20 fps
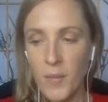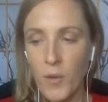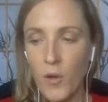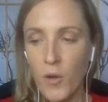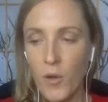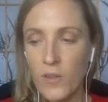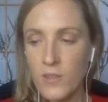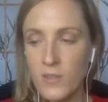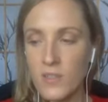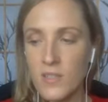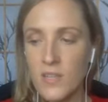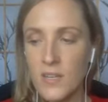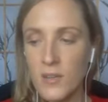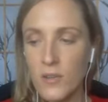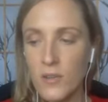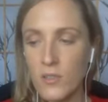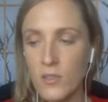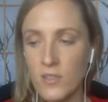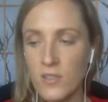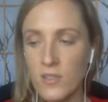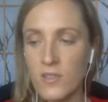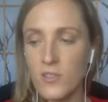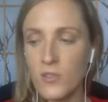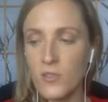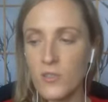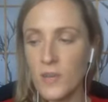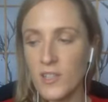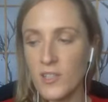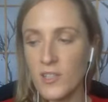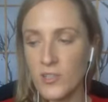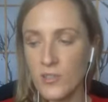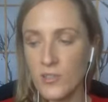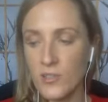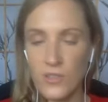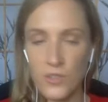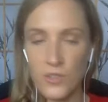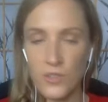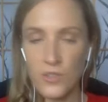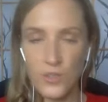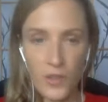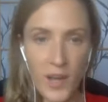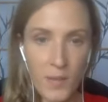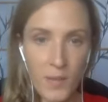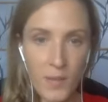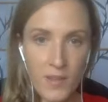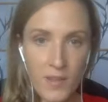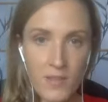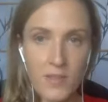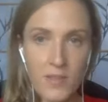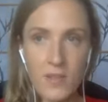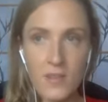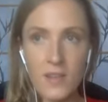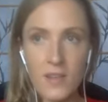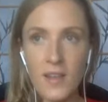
Also say no to situations and dramas.